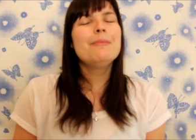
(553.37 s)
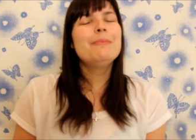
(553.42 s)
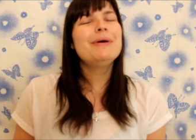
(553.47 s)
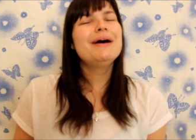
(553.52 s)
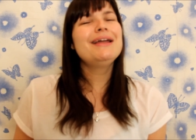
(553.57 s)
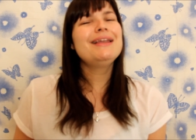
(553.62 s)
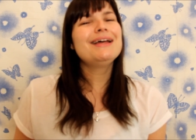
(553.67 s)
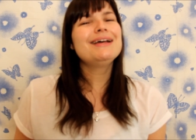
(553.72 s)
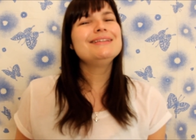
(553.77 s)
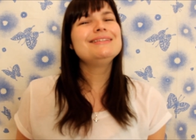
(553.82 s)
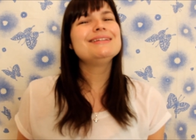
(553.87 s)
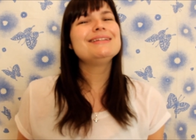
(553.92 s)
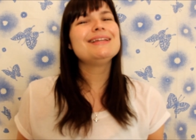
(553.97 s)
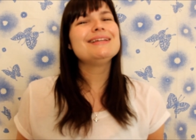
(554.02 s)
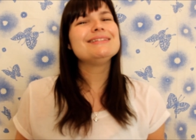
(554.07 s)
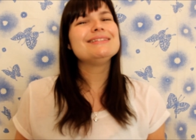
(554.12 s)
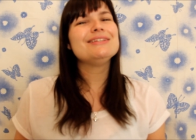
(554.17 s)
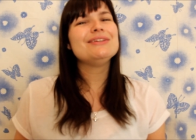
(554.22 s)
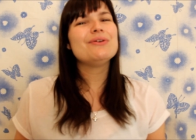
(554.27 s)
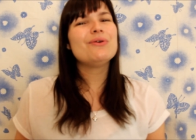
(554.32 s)
But until
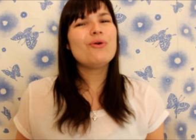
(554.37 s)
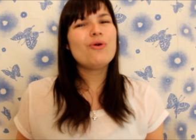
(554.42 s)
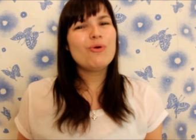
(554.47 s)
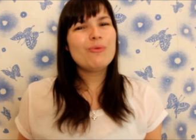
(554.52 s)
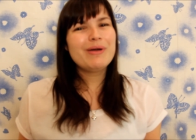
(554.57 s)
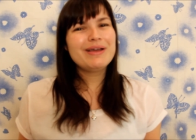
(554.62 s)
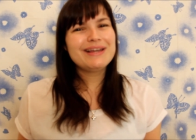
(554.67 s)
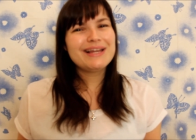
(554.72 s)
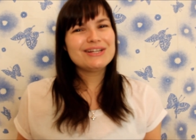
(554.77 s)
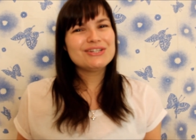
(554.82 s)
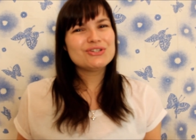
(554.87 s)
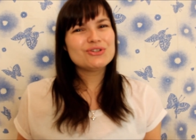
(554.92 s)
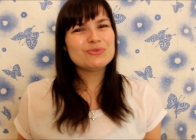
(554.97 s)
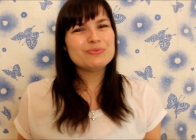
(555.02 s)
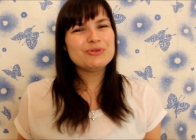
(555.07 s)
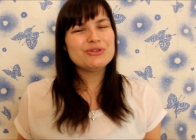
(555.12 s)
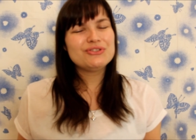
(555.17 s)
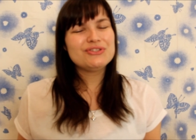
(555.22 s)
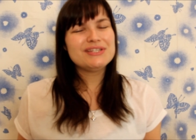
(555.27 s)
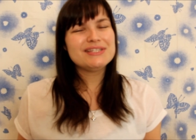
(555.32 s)
I see all my natural
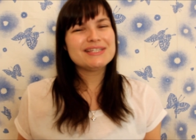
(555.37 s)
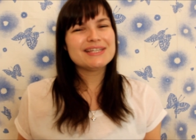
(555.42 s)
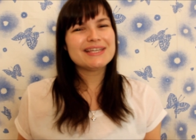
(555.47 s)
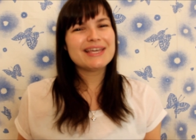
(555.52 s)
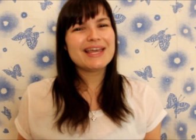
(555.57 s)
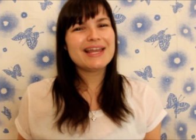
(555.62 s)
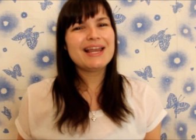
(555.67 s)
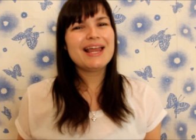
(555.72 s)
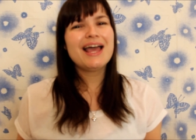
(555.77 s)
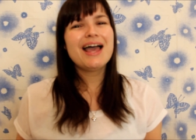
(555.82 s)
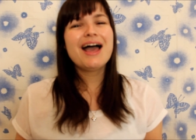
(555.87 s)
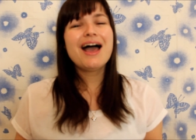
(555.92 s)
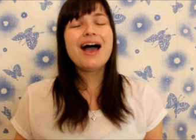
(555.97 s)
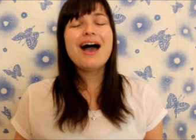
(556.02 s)
beauties again,